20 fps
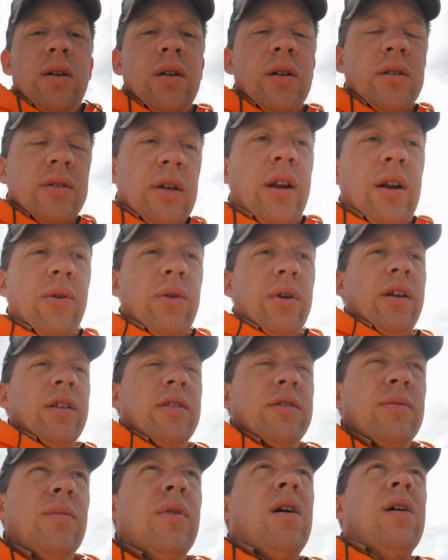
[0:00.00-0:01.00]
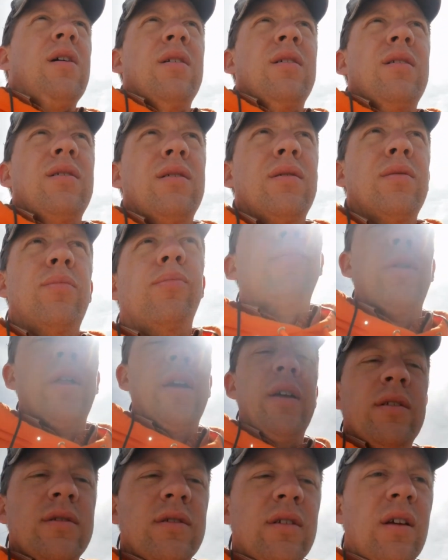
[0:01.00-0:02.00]
Just gotta go in and get some
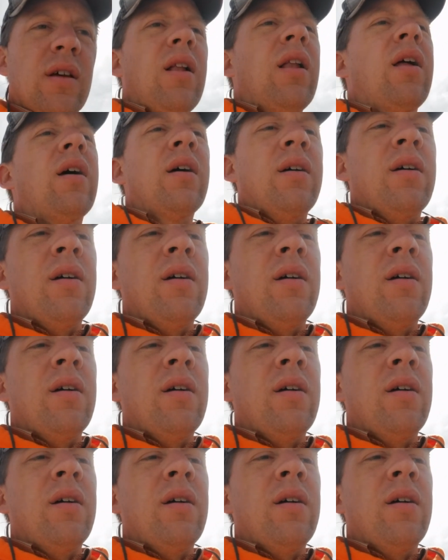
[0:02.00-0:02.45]
plate steel.